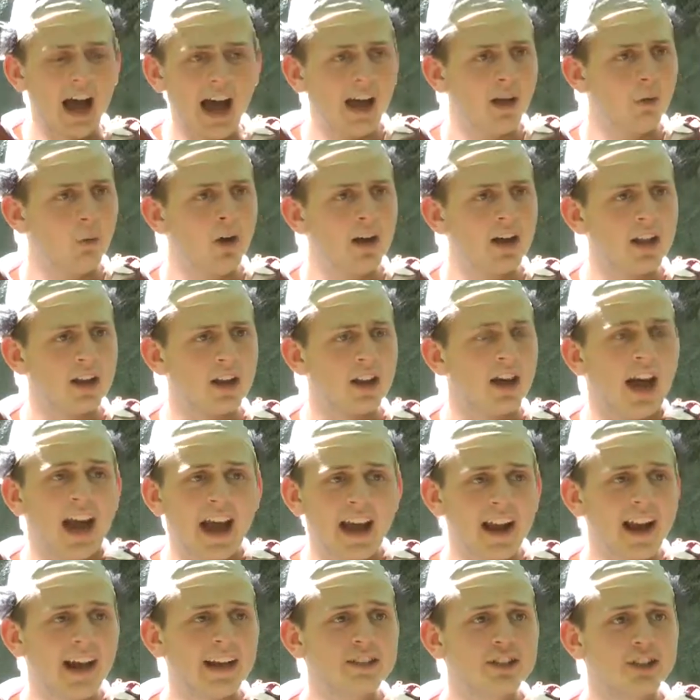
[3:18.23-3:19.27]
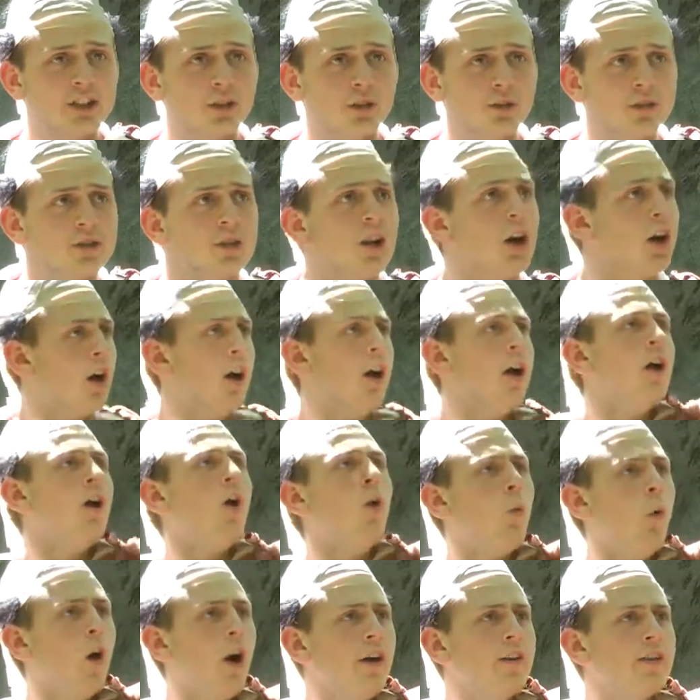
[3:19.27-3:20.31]
I will, and I choose.
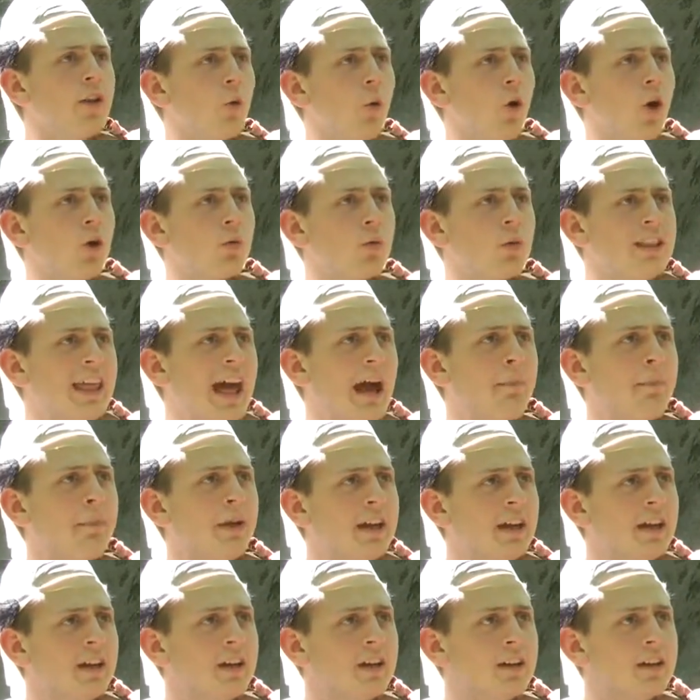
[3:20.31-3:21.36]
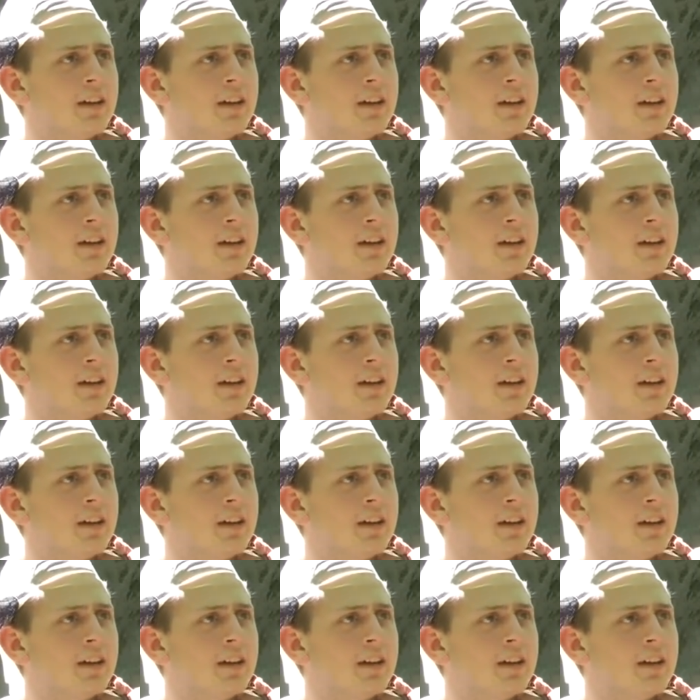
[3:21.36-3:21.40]
What in the world would that be?